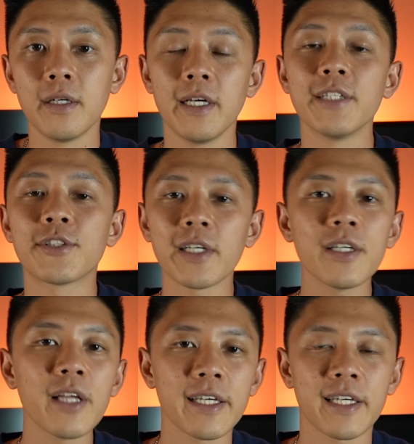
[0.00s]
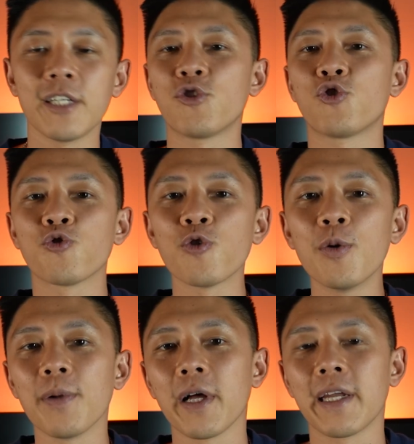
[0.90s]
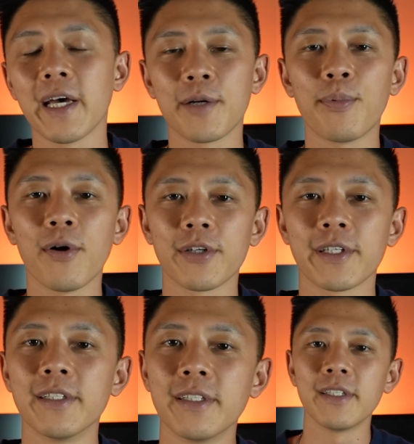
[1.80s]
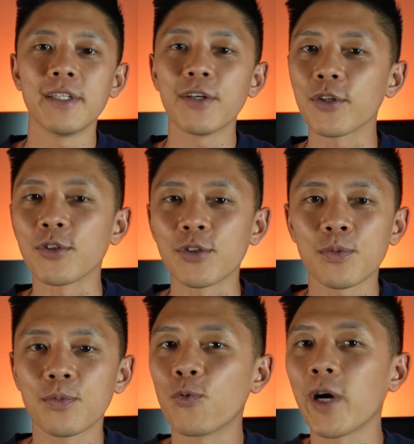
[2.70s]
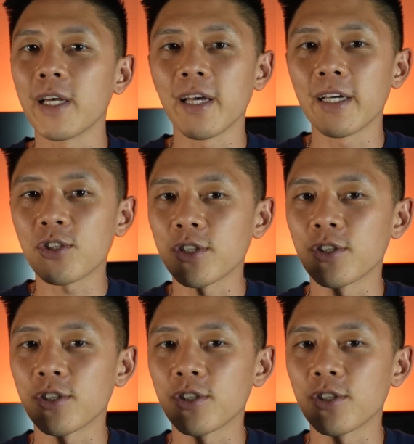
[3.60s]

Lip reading: It's kind of like a strobe light at a party. You know those white lights that